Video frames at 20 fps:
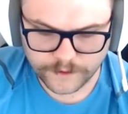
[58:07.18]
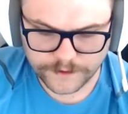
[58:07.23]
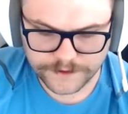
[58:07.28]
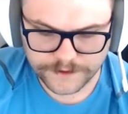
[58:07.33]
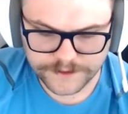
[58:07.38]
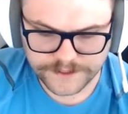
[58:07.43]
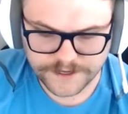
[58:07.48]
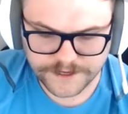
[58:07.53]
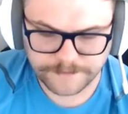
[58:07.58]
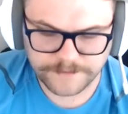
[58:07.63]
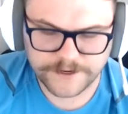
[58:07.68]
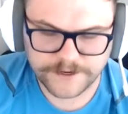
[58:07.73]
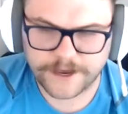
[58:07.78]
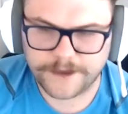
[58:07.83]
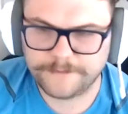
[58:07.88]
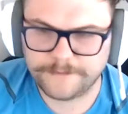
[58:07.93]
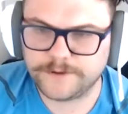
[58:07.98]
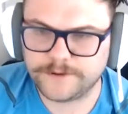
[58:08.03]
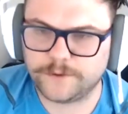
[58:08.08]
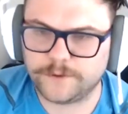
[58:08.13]

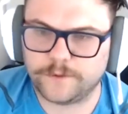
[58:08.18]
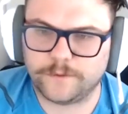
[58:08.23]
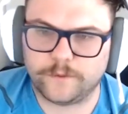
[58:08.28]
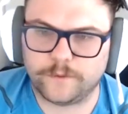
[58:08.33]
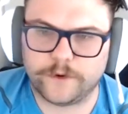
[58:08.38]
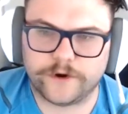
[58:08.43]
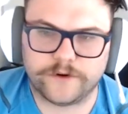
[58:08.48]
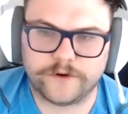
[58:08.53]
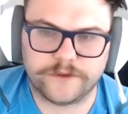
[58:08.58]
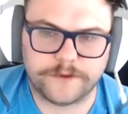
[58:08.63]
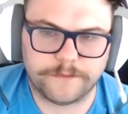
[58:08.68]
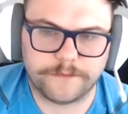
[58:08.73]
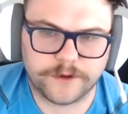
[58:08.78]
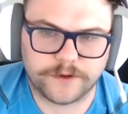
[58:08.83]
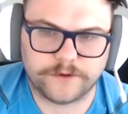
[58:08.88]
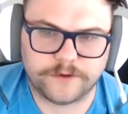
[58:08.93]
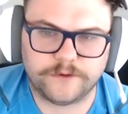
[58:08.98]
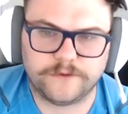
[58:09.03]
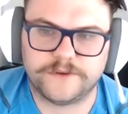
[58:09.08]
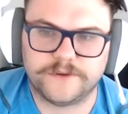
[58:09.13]
sometimes when we're in the
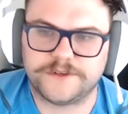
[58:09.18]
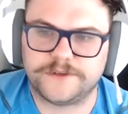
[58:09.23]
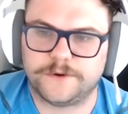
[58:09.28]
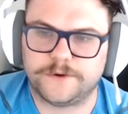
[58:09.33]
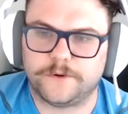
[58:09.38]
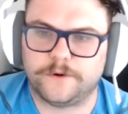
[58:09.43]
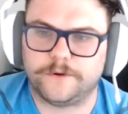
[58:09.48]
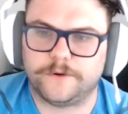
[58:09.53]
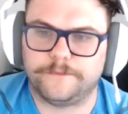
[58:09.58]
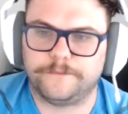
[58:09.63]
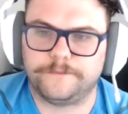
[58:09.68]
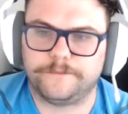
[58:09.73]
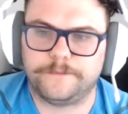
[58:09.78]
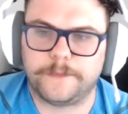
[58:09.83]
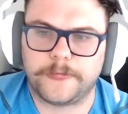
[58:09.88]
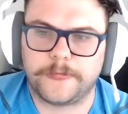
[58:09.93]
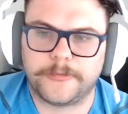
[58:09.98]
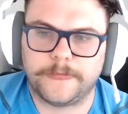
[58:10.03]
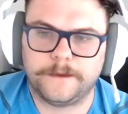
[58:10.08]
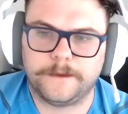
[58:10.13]
middle of the storm,
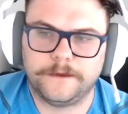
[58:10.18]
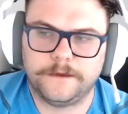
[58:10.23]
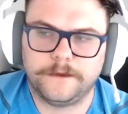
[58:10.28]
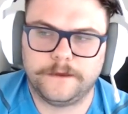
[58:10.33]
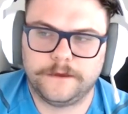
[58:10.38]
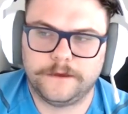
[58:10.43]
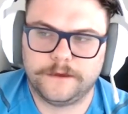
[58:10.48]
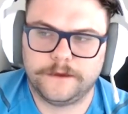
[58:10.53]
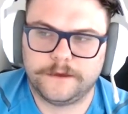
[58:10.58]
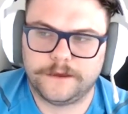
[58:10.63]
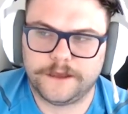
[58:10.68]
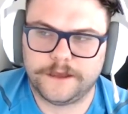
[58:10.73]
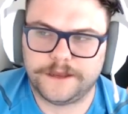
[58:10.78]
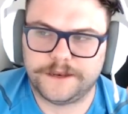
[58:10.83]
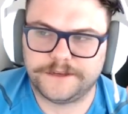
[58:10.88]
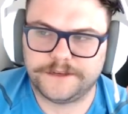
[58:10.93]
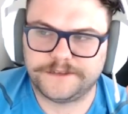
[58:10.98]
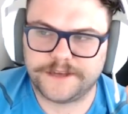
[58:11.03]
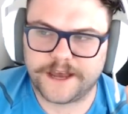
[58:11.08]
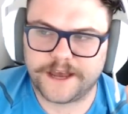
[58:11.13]
it
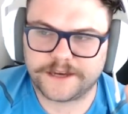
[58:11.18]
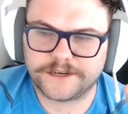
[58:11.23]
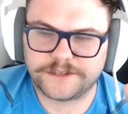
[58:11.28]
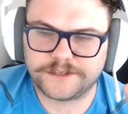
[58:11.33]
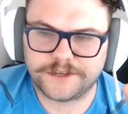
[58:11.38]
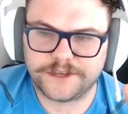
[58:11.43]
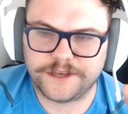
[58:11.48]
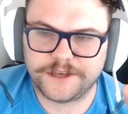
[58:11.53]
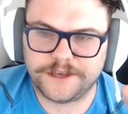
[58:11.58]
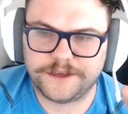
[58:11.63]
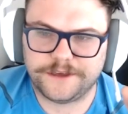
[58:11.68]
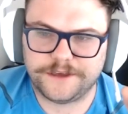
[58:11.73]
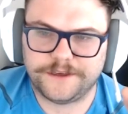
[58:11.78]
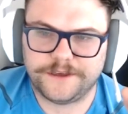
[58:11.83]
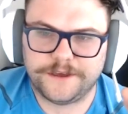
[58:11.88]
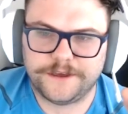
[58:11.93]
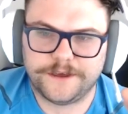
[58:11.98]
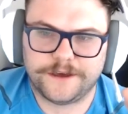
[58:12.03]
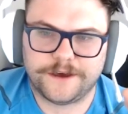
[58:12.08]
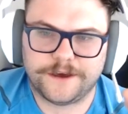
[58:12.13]
is actually
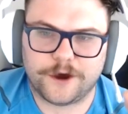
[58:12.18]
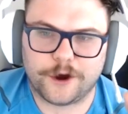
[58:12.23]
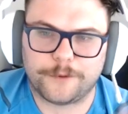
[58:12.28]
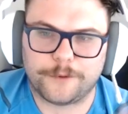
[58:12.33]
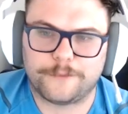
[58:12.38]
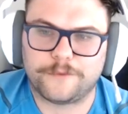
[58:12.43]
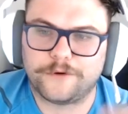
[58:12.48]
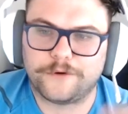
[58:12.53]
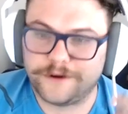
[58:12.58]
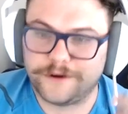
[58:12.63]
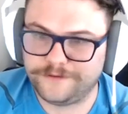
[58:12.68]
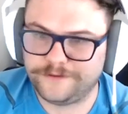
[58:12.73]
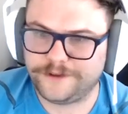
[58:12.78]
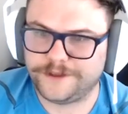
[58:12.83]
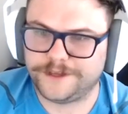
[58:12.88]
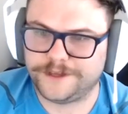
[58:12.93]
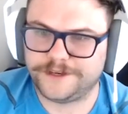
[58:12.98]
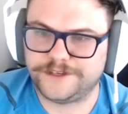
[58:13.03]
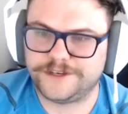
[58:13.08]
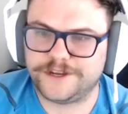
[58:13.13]
our
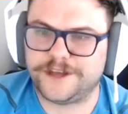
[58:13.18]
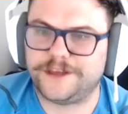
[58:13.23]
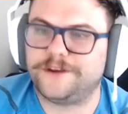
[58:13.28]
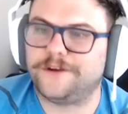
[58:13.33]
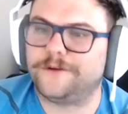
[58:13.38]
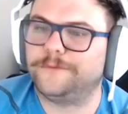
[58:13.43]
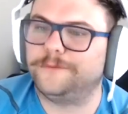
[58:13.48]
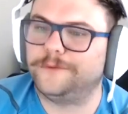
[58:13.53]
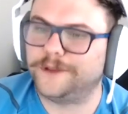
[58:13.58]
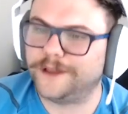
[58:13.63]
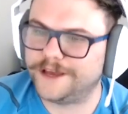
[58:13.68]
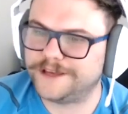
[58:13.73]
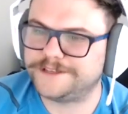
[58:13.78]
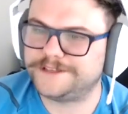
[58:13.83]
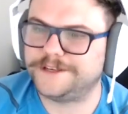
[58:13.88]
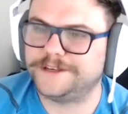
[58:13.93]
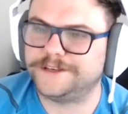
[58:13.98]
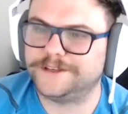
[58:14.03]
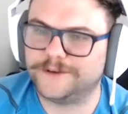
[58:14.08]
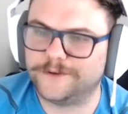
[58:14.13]
privilege and our
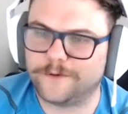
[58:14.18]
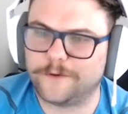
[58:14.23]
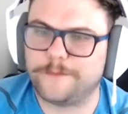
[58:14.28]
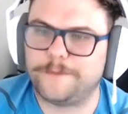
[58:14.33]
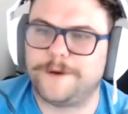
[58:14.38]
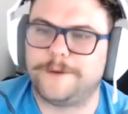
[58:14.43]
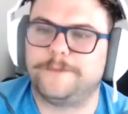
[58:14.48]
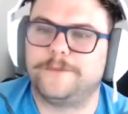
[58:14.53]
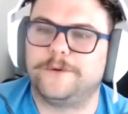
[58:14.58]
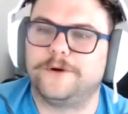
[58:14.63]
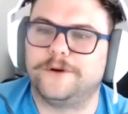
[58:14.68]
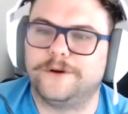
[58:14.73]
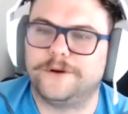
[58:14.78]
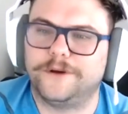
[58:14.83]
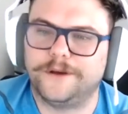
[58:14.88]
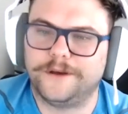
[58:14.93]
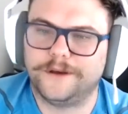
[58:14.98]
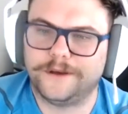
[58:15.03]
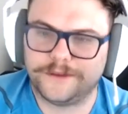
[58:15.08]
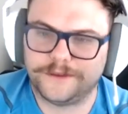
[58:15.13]
blessing to remember
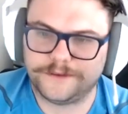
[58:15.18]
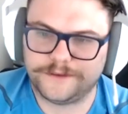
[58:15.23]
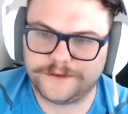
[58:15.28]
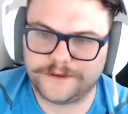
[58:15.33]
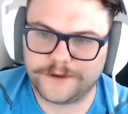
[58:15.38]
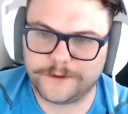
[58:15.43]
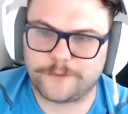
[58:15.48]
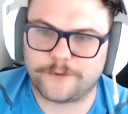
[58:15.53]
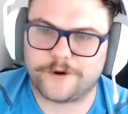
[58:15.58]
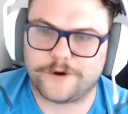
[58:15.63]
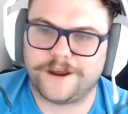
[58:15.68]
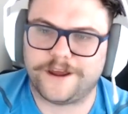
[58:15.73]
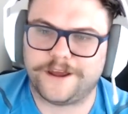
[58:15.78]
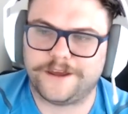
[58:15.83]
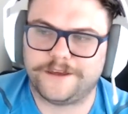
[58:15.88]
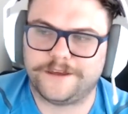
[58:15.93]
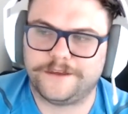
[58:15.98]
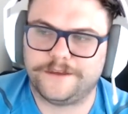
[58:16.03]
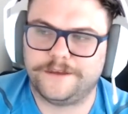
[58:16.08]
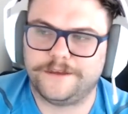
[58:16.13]
to
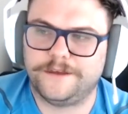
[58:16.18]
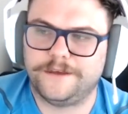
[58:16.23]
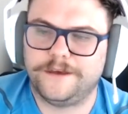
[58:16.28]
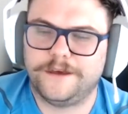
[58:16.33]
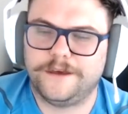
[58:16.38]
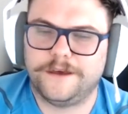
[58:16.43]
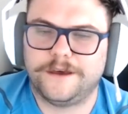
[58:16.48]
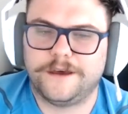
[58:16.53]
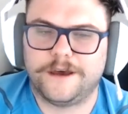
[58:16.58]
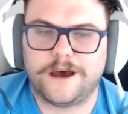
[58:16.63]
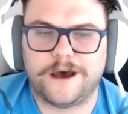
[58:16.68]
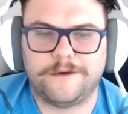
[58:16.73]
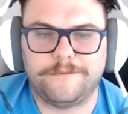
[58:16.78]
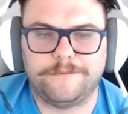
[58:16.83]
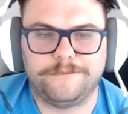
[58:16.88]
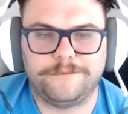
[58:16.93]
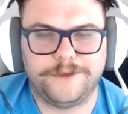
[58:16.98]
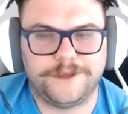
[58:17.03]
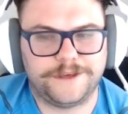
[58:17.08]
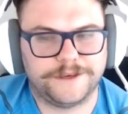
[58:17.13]
pray
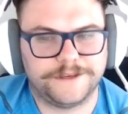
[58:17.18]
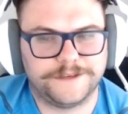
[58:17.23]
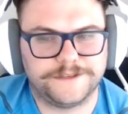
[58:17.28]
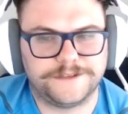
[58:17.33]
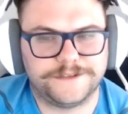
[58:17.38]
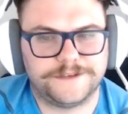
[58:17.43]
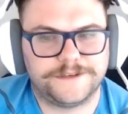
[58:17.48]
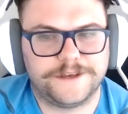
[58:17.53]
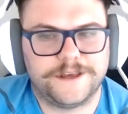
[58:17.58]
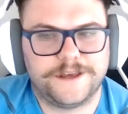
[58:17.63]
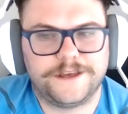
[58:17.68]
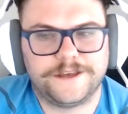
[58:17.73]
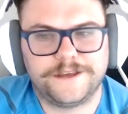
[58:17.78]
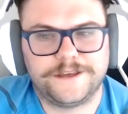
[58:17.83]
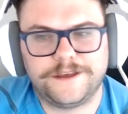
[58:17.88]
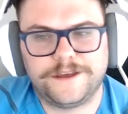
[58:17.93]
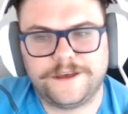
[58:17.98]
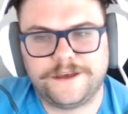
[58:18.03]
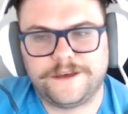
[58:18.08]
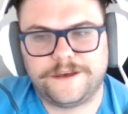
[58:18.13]
um, because
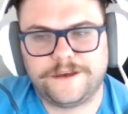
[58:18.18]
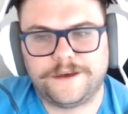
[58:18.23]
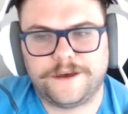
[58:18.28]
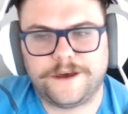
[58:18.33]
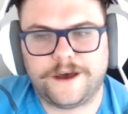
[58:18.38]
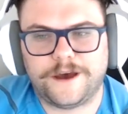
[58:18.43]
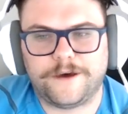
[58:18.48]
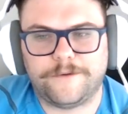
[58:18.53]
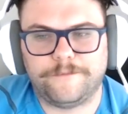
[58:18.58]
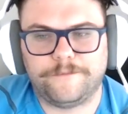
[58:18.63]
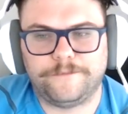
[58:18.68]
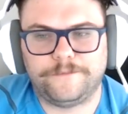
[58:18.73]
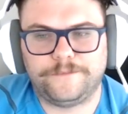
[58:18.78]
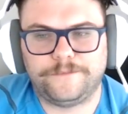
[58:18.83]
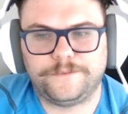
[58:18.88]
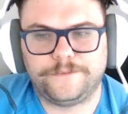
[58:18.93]
um,